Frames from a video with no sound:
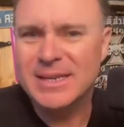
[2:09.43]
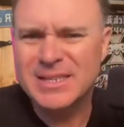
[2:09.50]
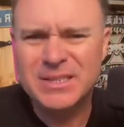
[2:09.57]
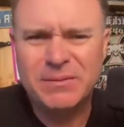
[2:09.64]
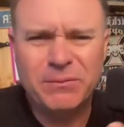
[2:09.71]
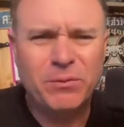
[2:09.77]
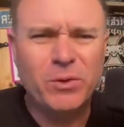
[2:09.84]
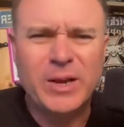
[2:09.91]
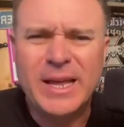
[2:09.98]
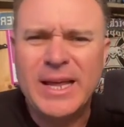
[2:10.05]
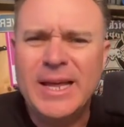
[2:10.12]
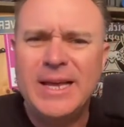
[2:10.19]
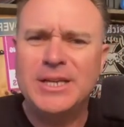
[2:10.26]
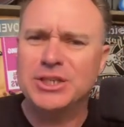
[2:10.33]
is it for
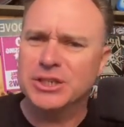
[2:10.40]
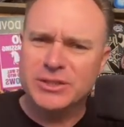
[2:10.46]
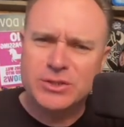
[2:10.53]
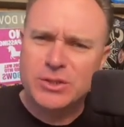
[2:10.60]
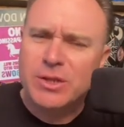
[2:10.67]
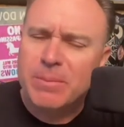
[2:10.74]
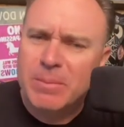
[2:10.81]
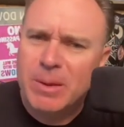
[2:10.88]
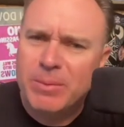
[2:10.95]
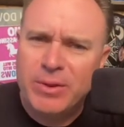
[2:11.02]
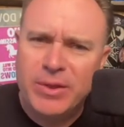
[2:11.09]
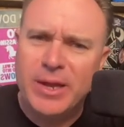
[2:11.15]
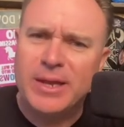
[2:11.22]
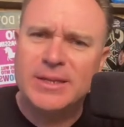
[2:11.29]
adhesion so that maybe
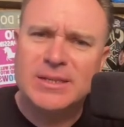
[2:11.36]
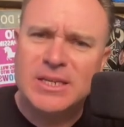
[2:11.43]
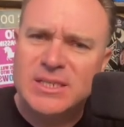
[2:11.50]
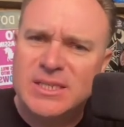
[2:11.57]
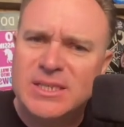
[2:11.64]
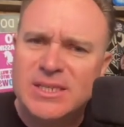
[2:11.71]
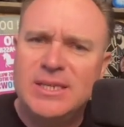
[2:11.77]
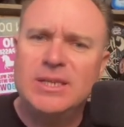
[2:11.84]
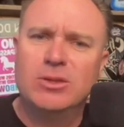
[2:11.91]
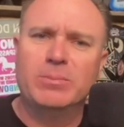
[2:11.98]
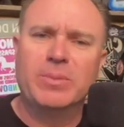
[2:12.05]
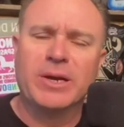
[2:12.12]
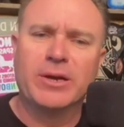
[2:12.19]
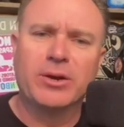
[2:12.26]
they they seal
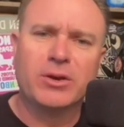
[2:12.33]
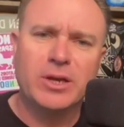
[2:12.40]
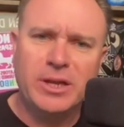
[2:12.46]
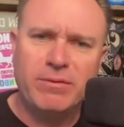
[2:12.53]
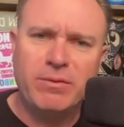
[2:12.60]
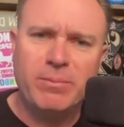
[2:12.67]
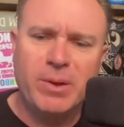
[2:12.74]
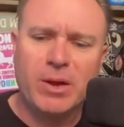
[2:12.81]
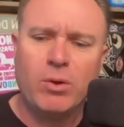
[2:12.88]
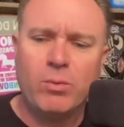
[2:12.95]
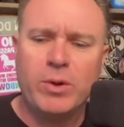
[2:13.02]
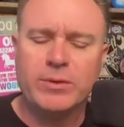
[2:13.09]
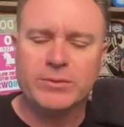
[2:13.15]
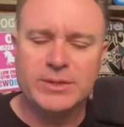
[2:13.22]
better and give you better
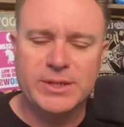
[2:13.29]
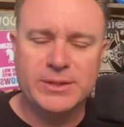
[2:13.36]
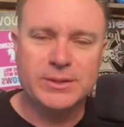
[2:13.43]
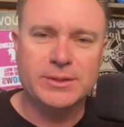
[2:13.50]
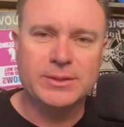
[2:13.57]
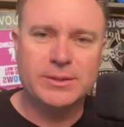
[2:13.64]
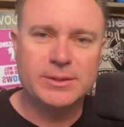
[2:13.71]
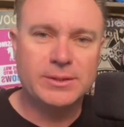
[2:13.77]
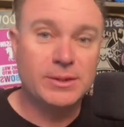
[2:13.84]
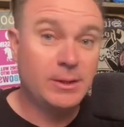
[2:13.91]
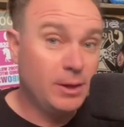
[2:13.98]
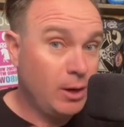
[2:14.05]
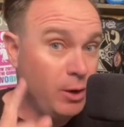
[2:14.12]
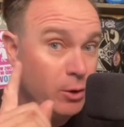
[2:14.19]
wind resistance?
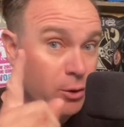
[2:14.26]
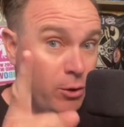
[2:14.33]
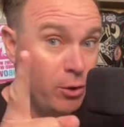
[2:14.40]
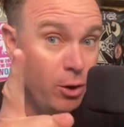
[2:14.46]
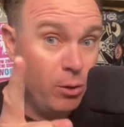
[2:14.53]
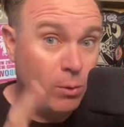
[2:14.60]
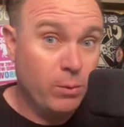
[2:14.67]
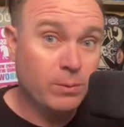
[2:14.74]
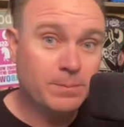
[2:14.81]
No.